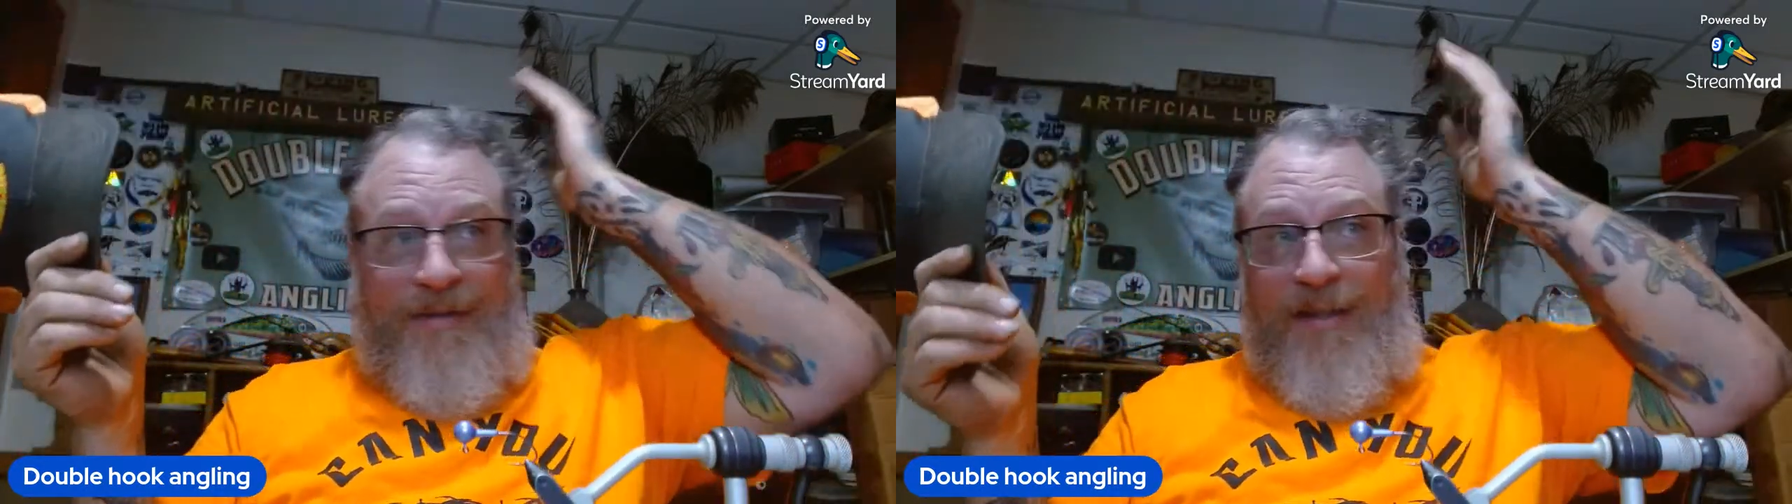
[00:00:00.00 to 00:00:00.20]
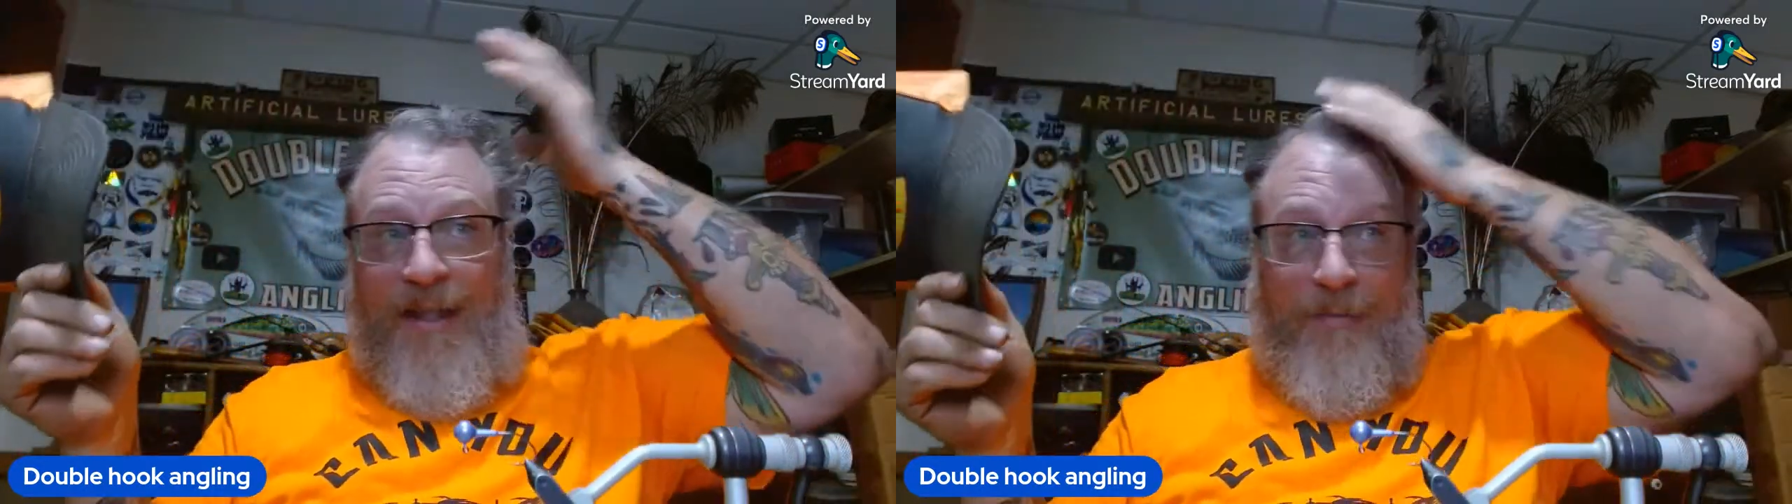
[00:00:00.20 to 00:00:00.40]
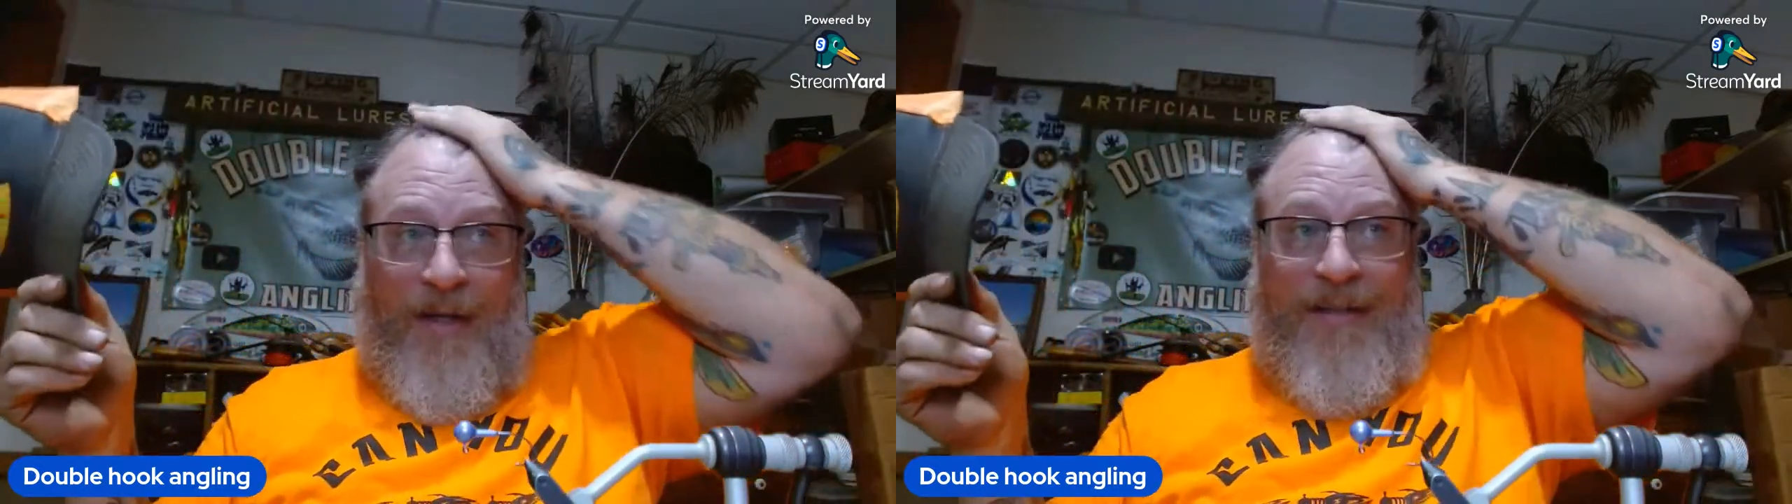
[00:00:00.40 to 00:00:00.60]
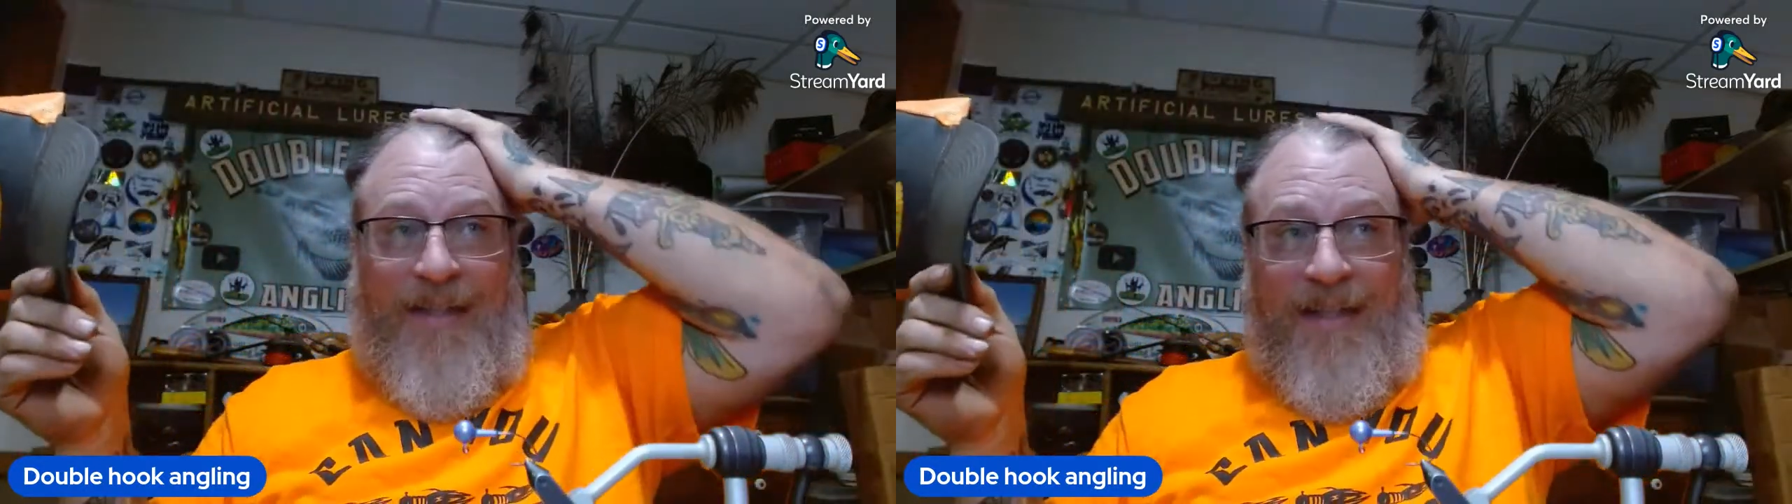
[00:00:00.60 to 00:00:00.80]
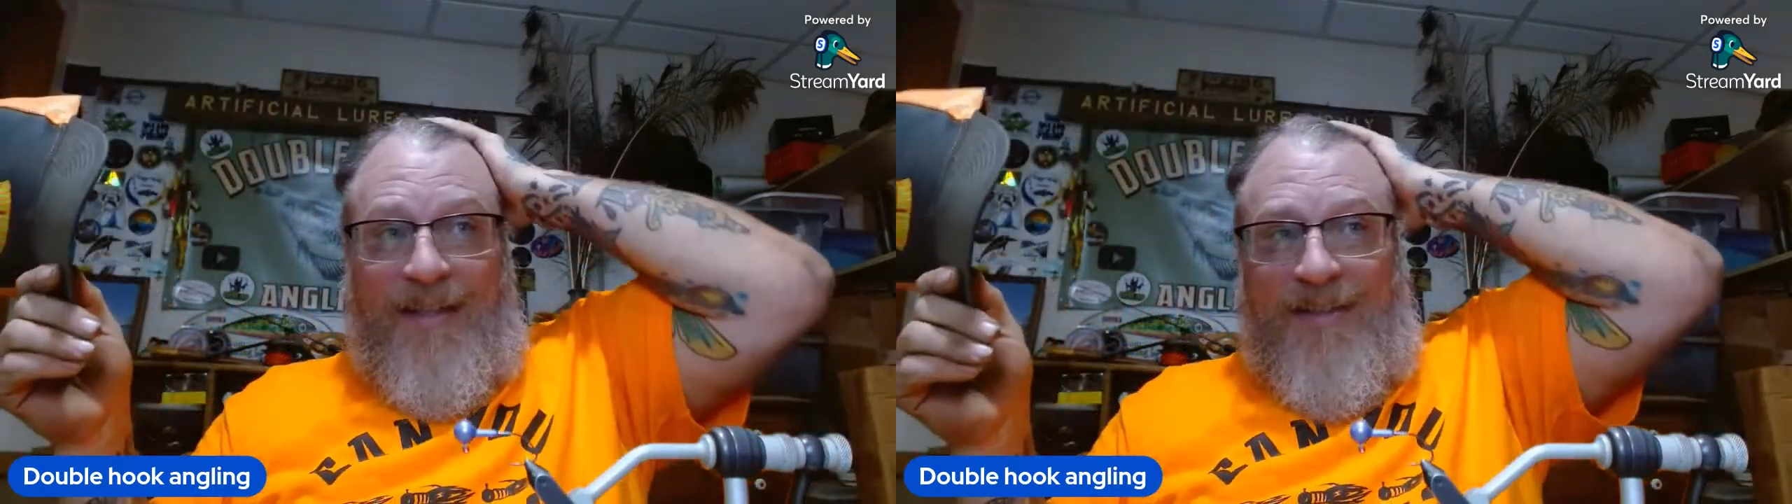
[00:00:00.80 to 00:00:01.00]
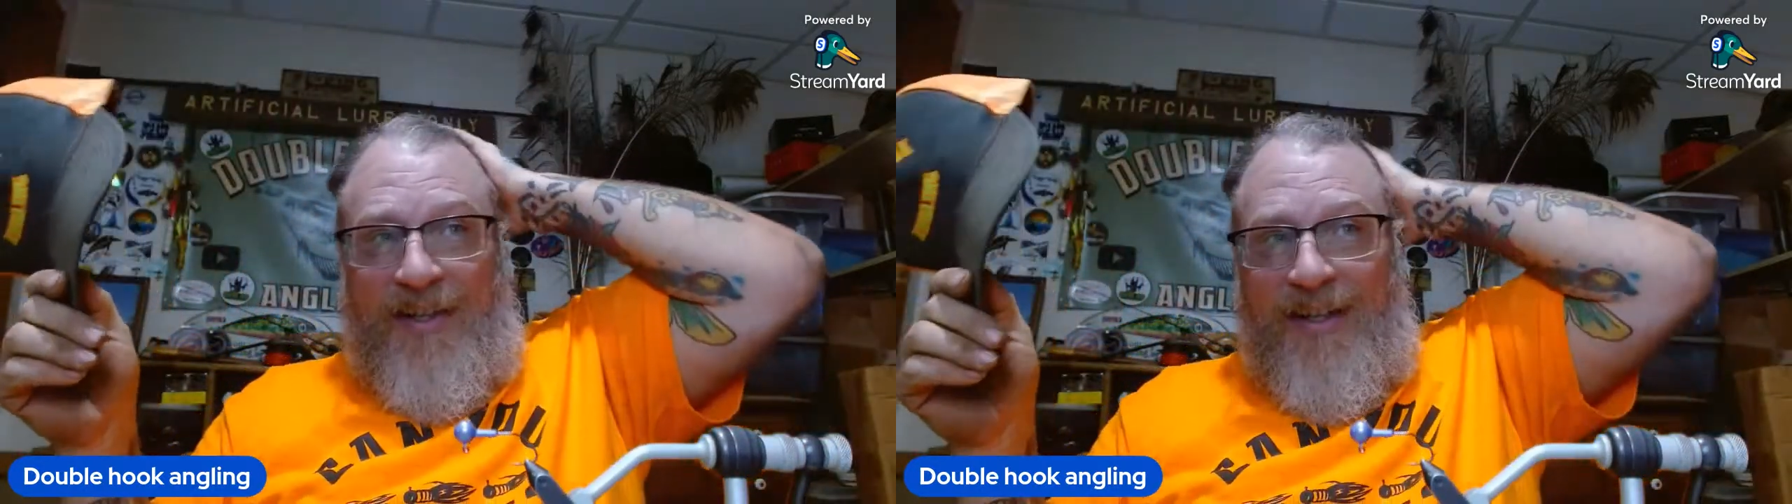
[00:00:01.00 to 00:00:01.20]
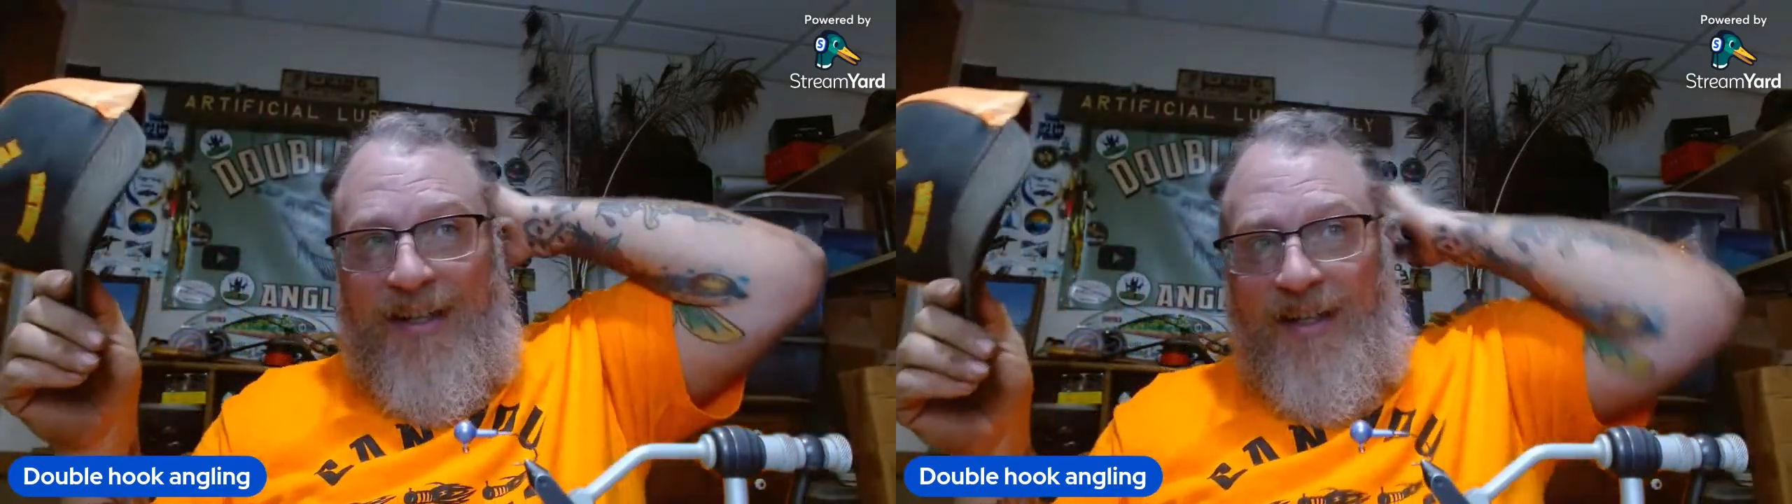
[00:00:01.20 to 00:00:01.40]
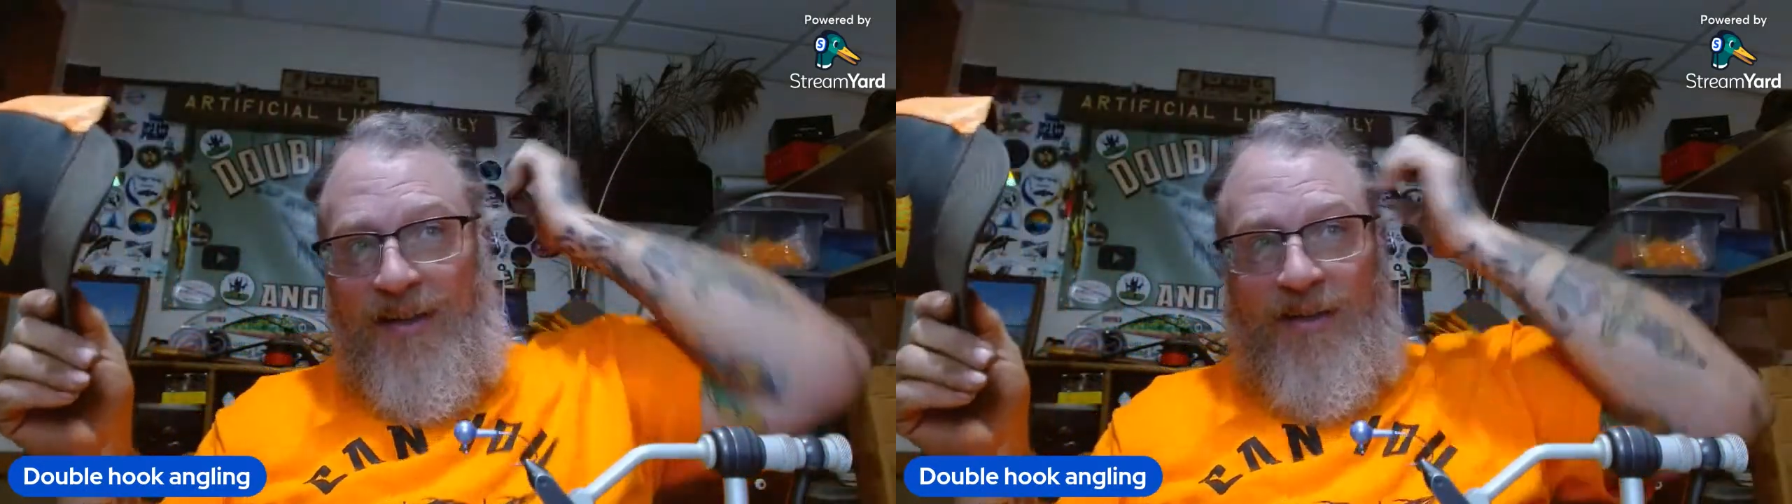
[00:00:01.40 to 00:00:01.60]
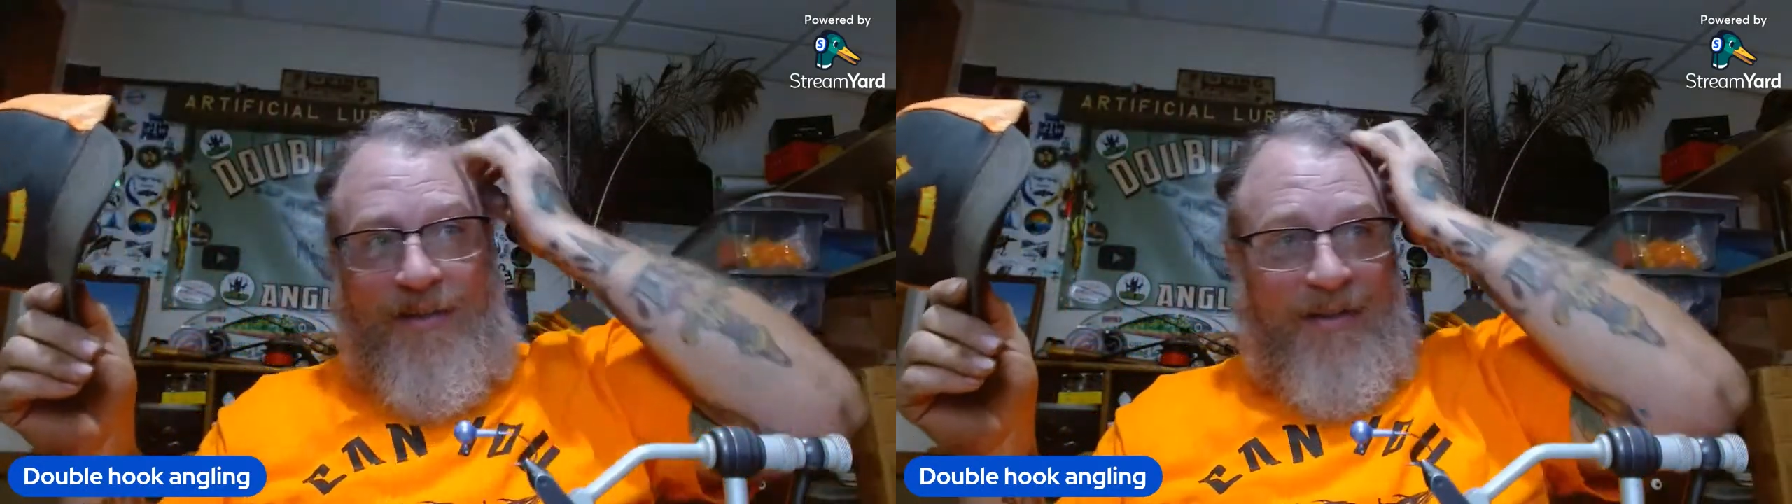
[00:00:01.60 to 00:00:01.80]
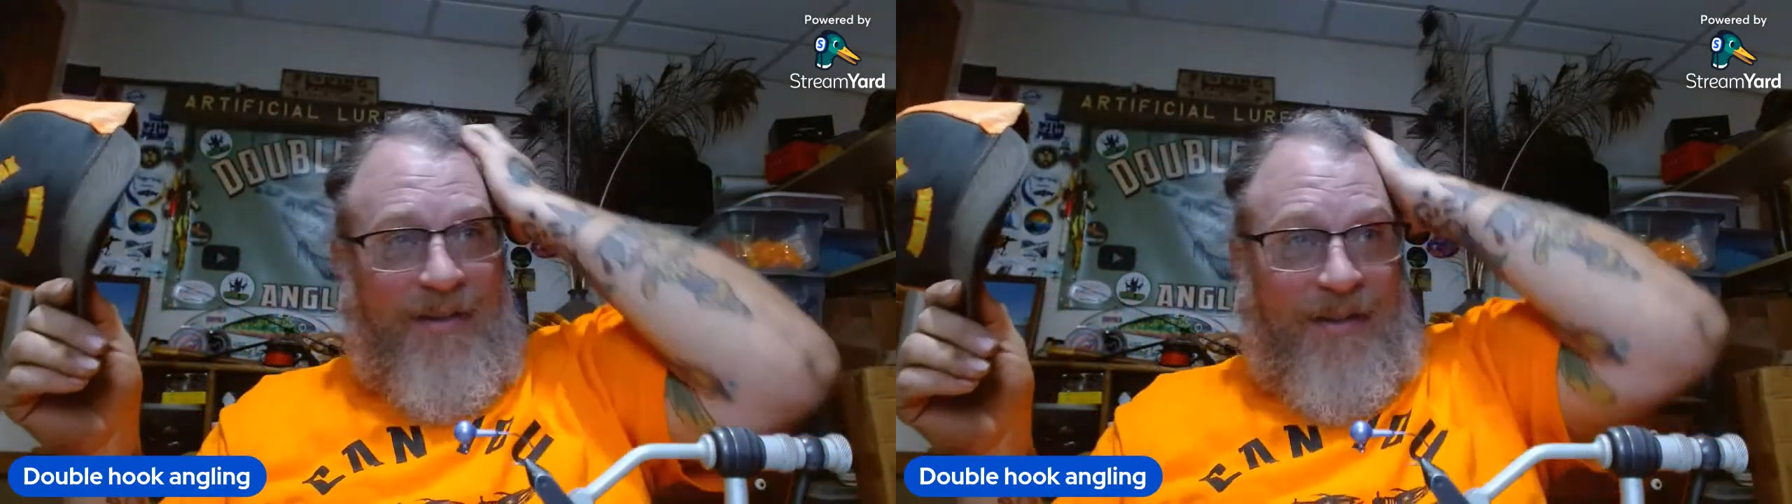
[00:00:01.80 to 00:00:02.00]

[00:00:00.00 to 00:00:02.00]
See, like mine's starting to get long,